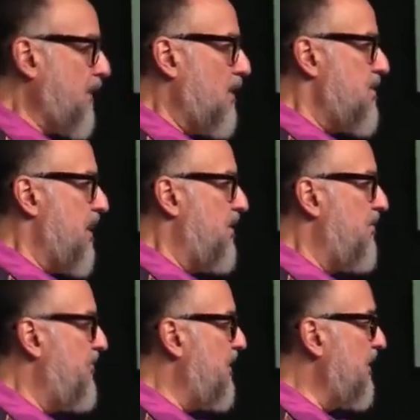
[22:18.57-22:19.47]
Stand to
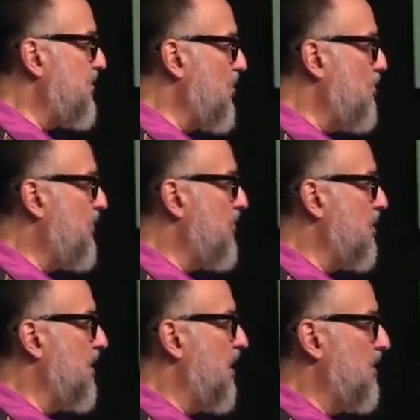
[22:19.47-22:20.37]
your feet. Let's go
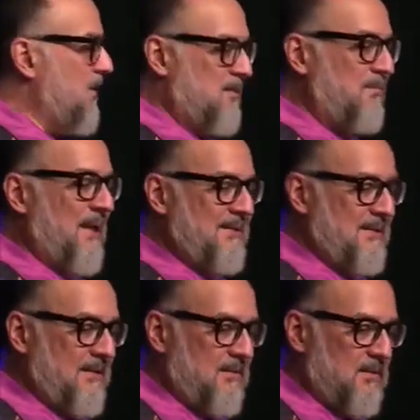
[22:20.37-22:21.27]
before God. Let's
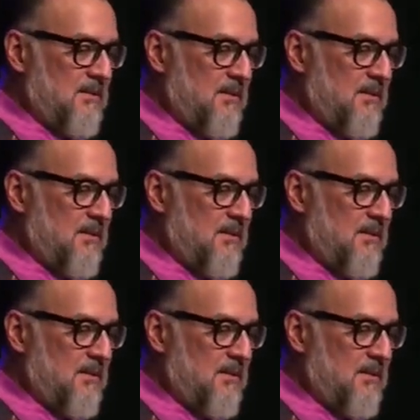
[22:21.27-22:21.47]
bless it.